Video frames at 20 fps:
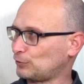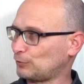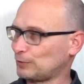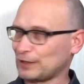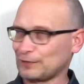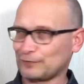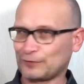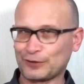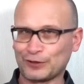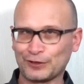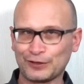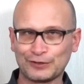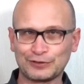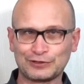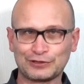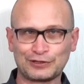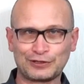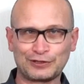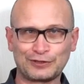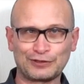when I've gone on
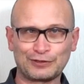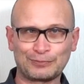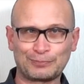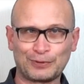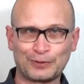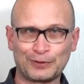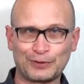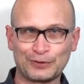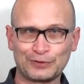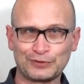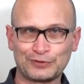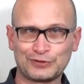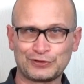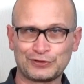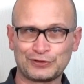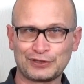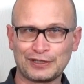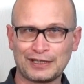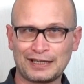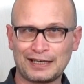to the other
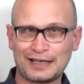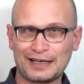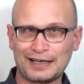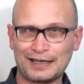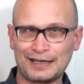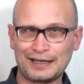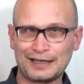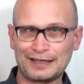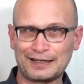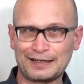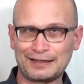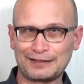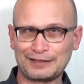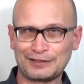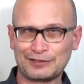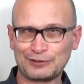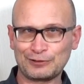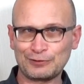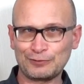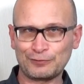boards, you
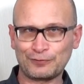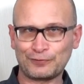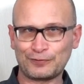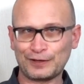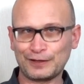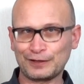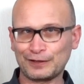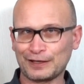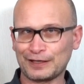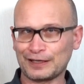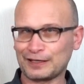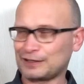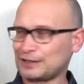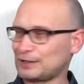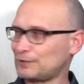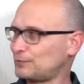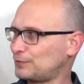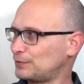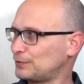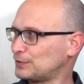do feel like a
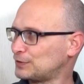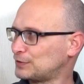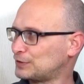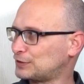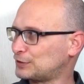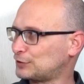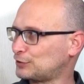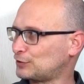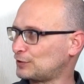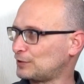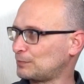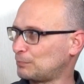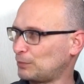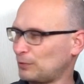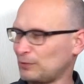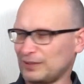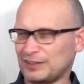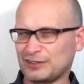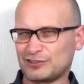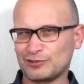difference,
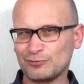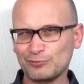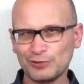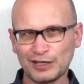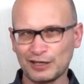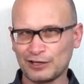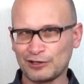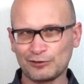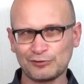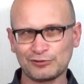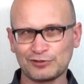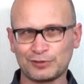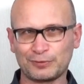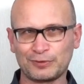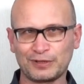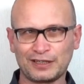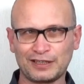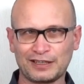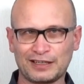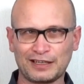but you soon get used to
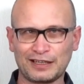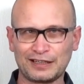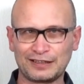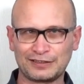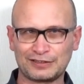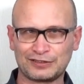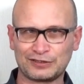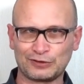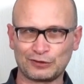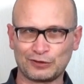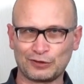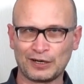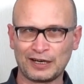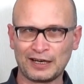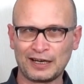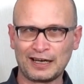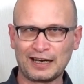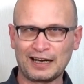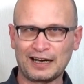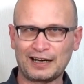it again. So
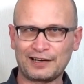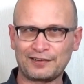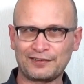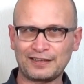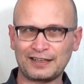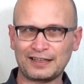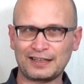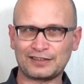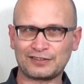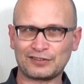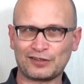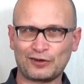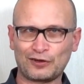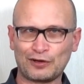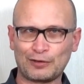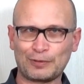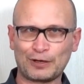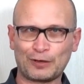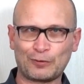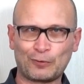I think it's
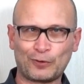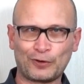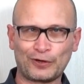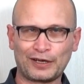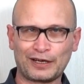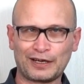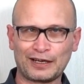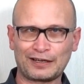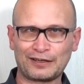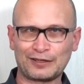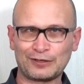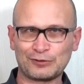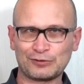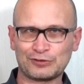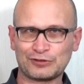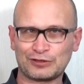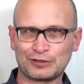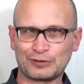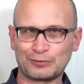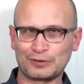all about what you get
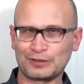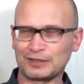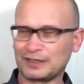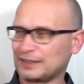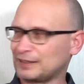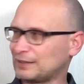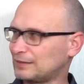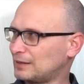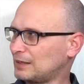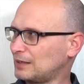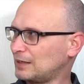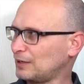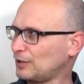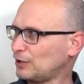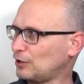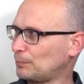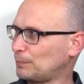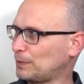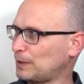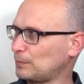used to, and a
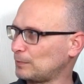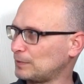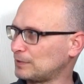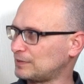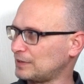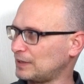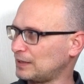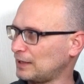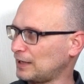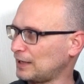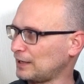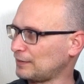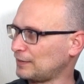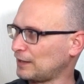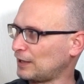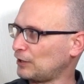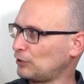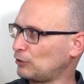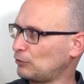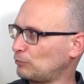lot of people didn't like
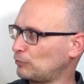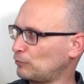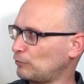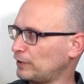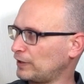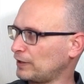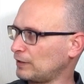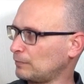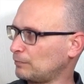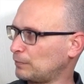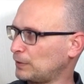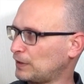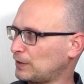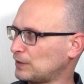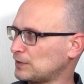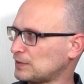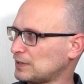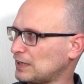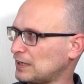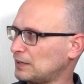that numbering
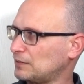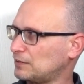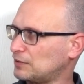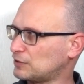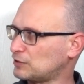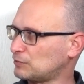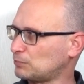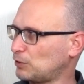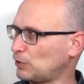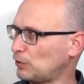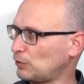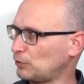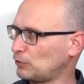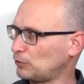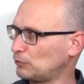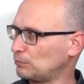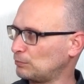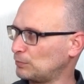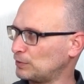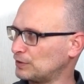because it had the small
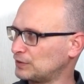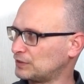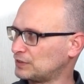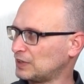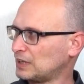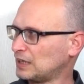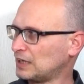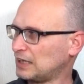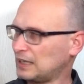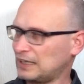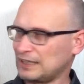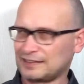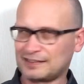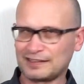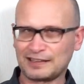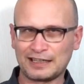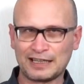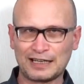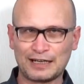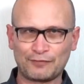numbers, it
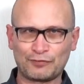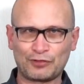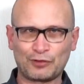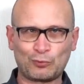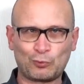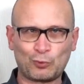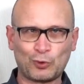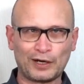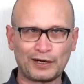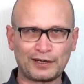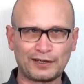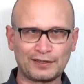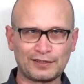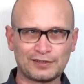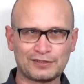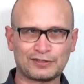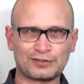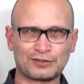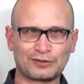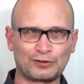didn't have the
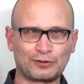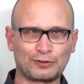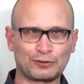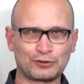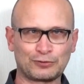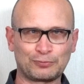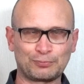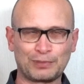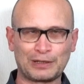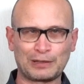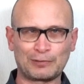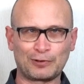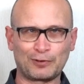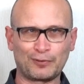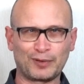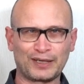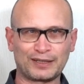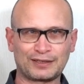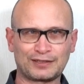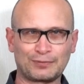wires, so some people
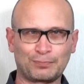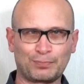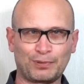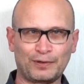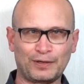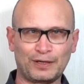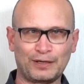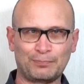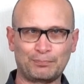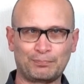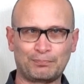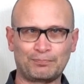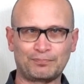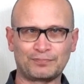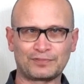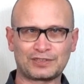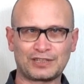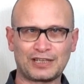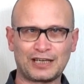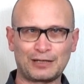who like to play
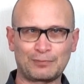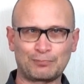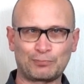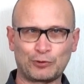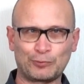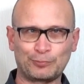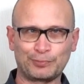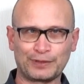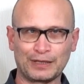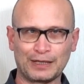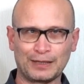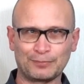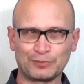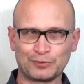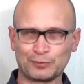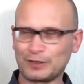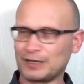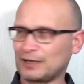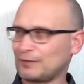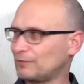certain pub
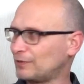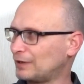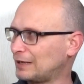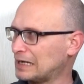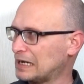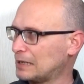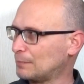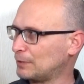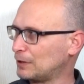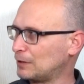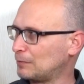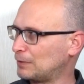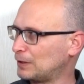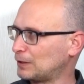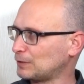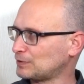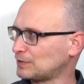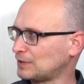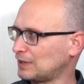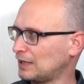games weren't very happy
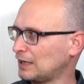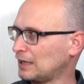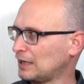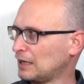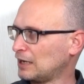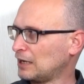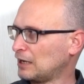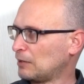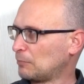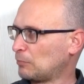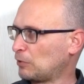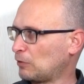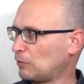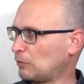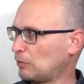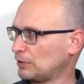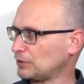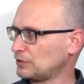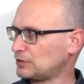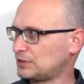about it. But
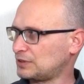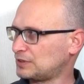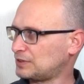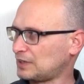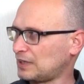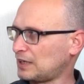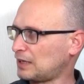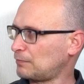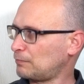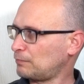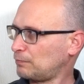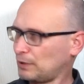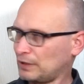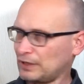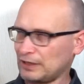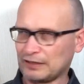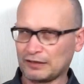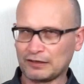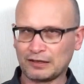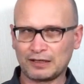once you start
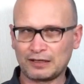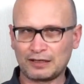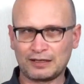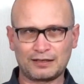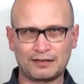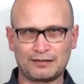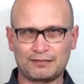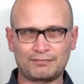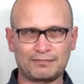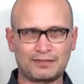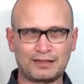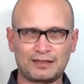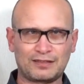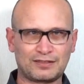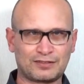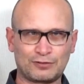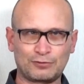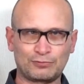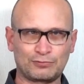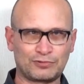playing on it, you
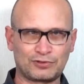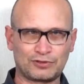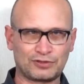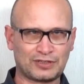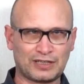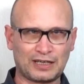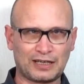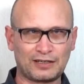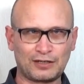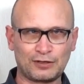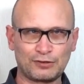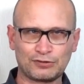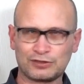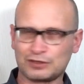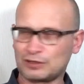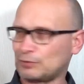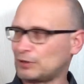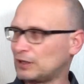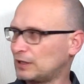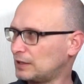soon just get used
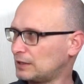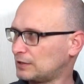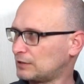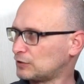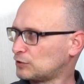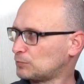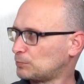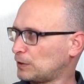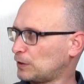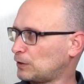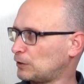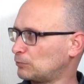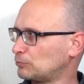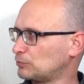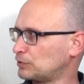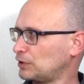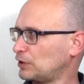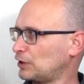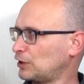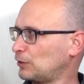to it and it just
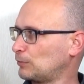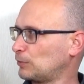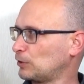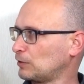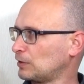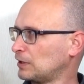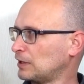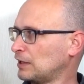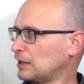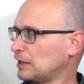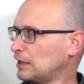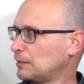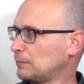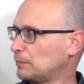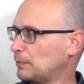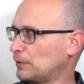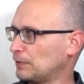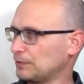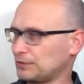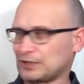becomes normal.
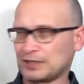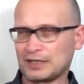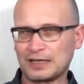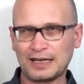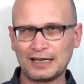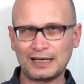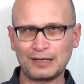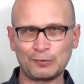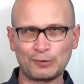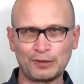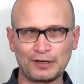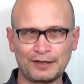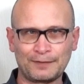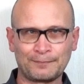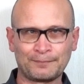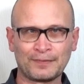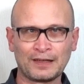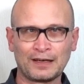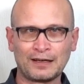But anyway,